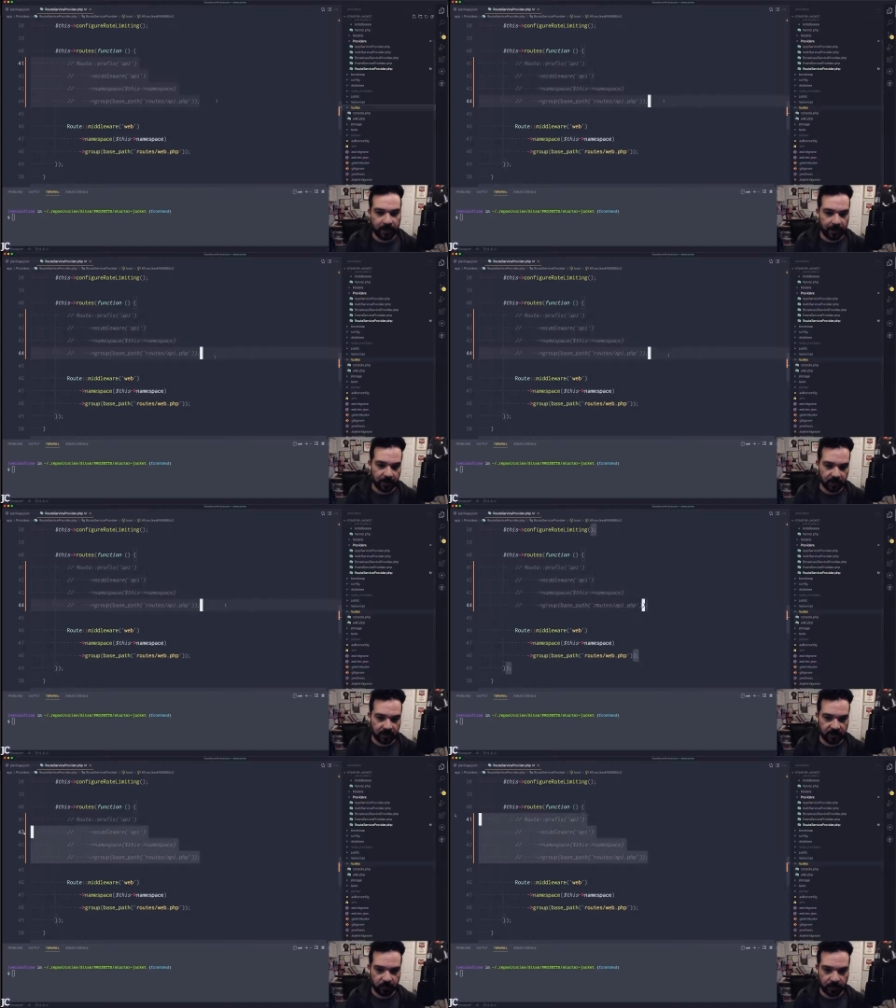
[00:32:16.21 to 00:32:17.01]
Yeah, so
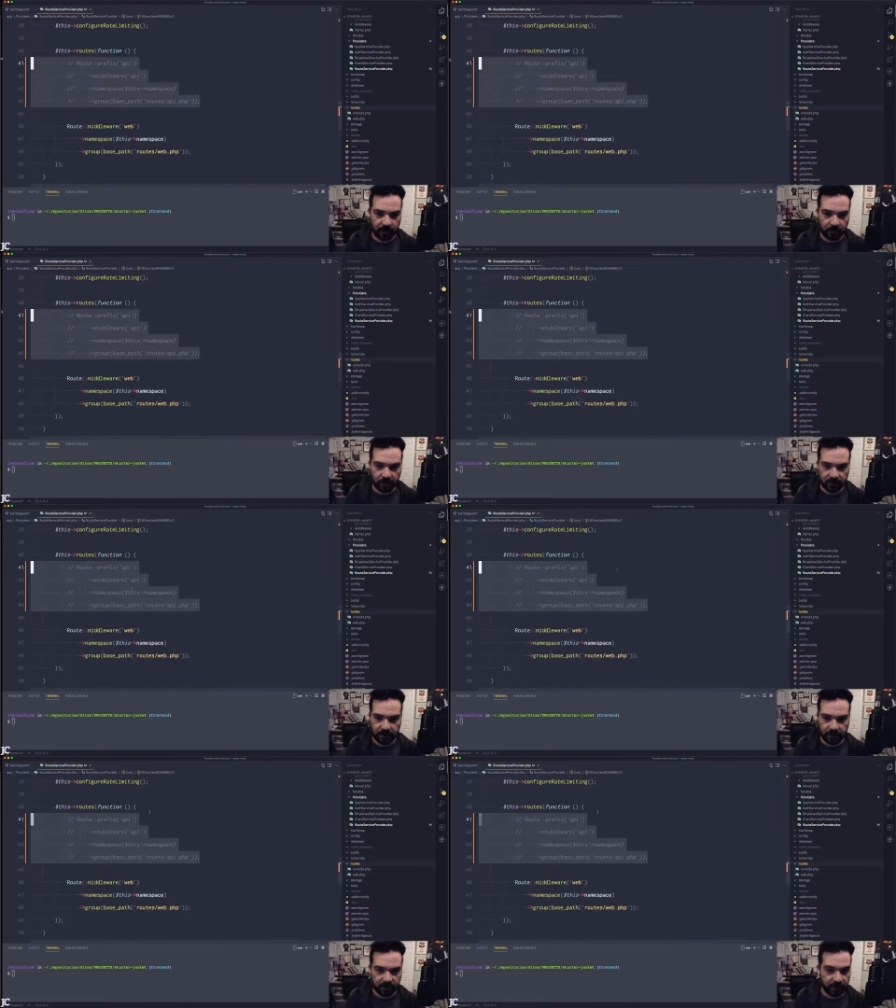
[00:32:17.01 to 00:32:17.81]
this is breaking because
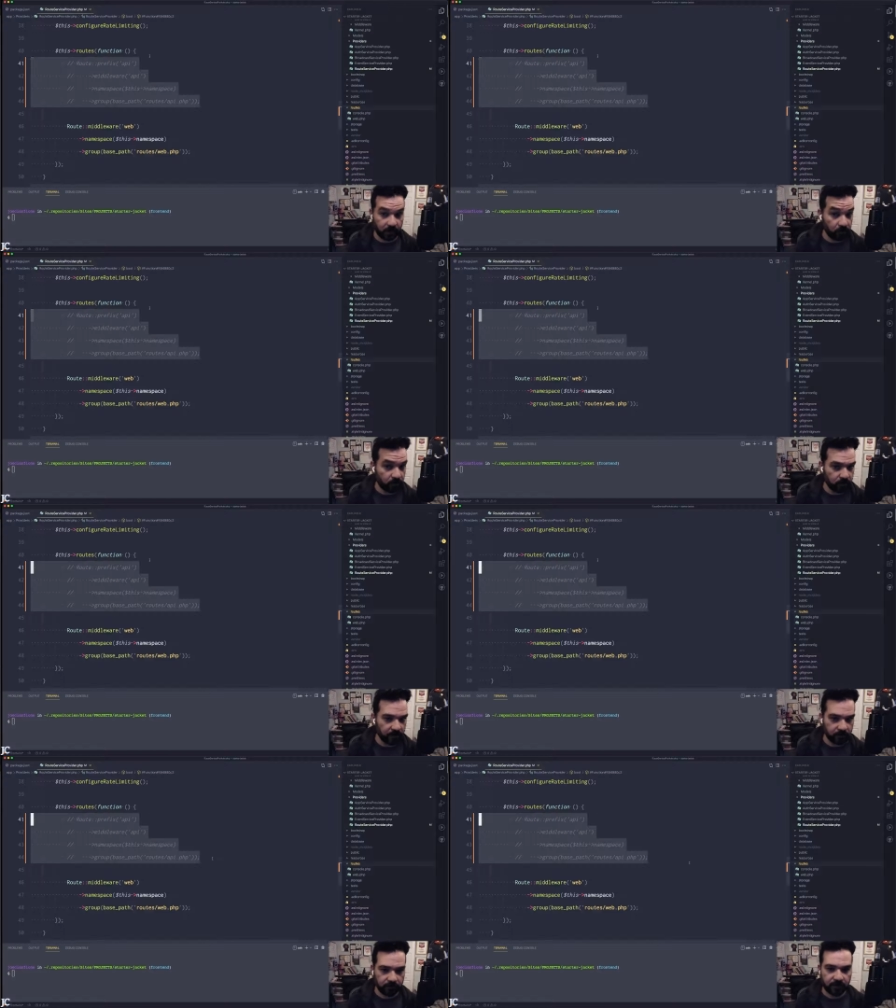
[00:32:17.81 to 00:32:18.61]
it's like, we
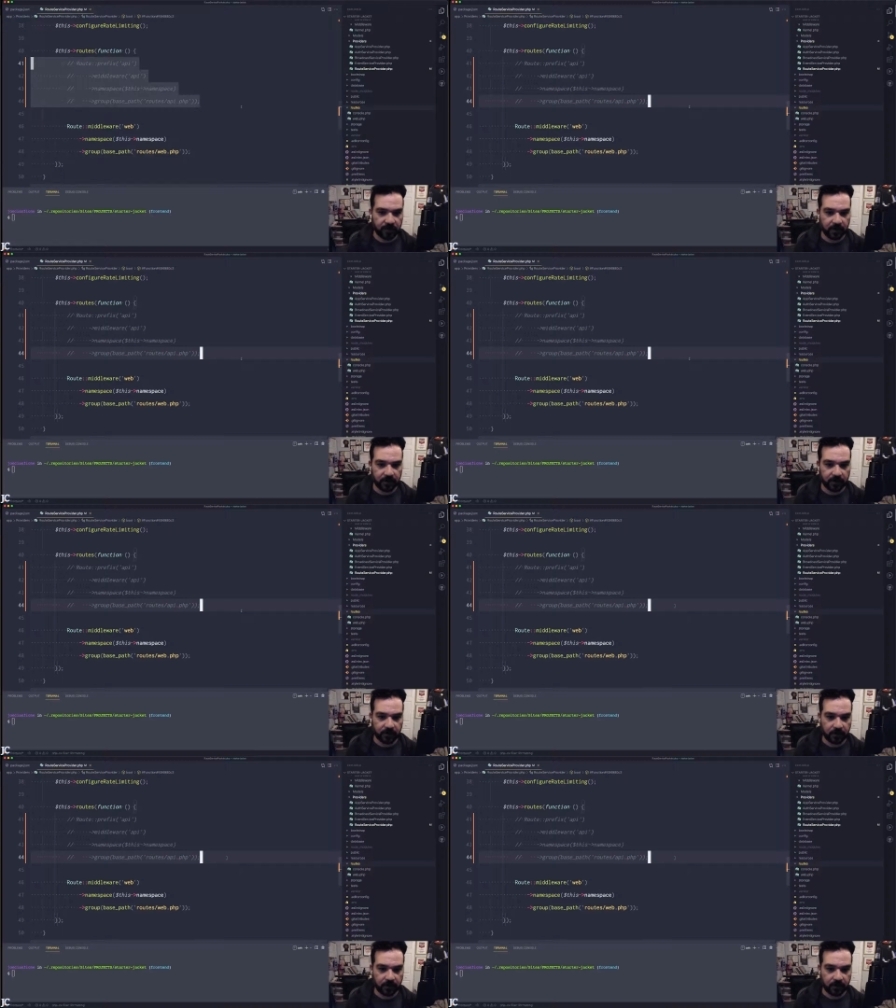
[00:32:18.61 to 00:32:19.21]
don't see this,